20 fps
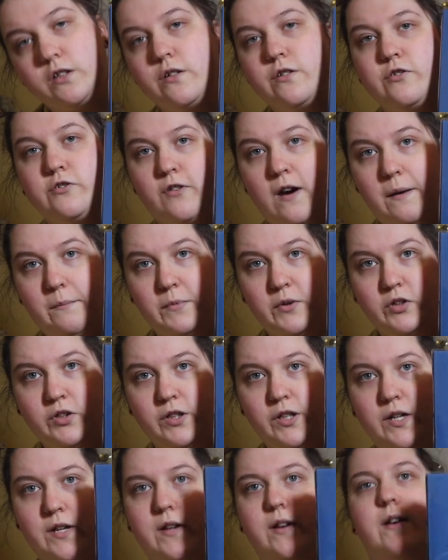
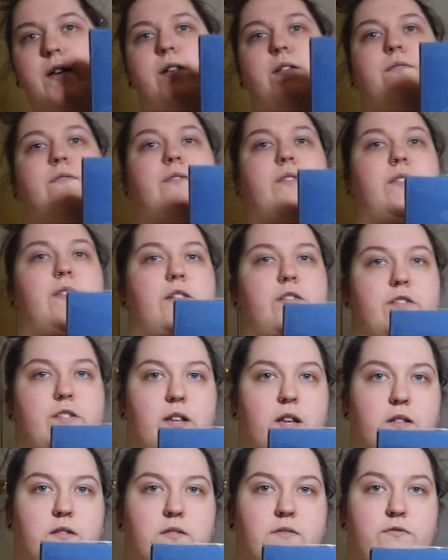scrapbook of their
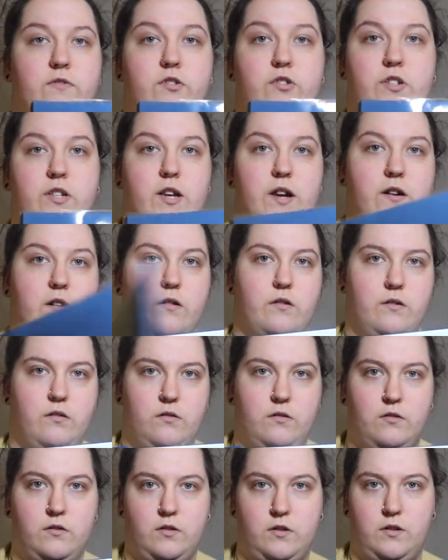son's first year.
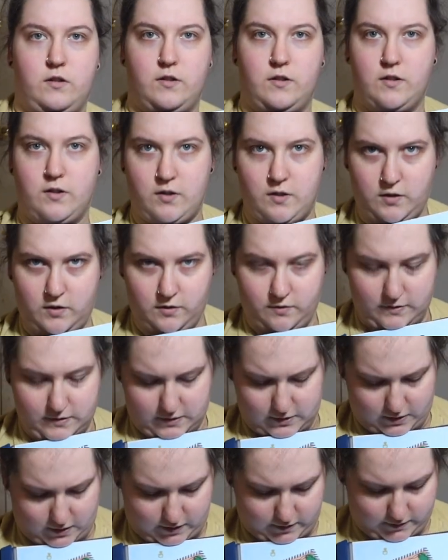So
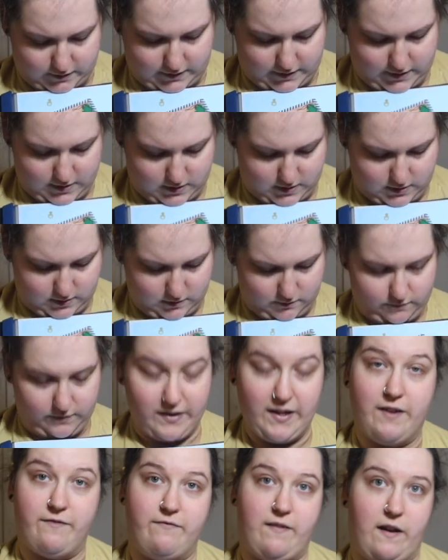it's got like
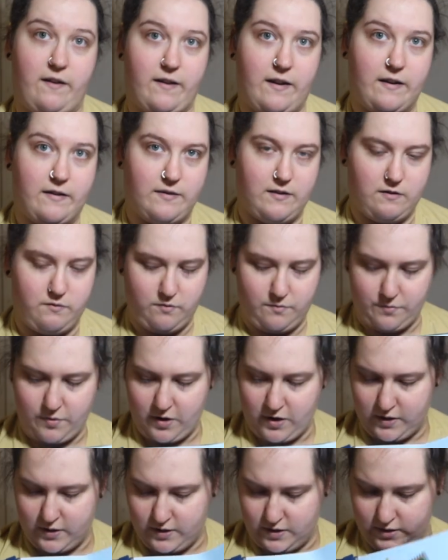when they found out they were
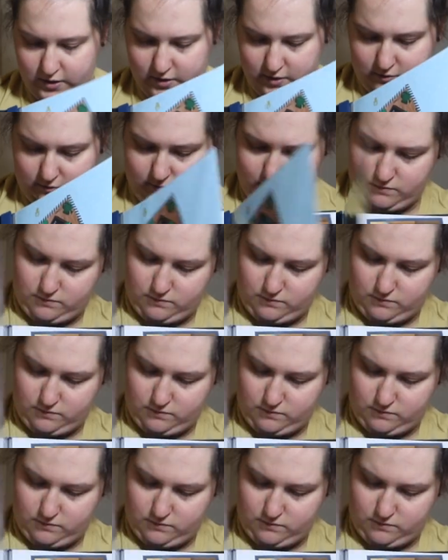pregnant,